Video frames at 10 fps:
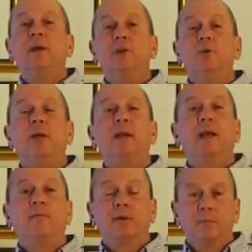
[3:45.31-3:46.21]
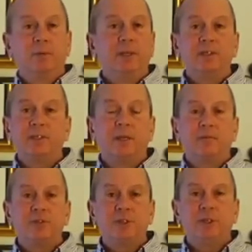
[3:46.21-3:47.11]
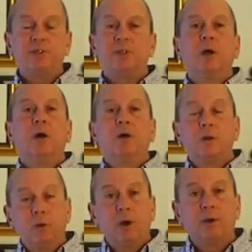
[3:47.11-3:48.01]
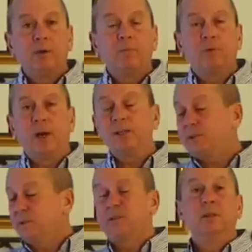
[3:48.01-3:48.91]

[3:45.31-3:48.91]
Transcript: you can have a complete set of sheets laundered, pressed,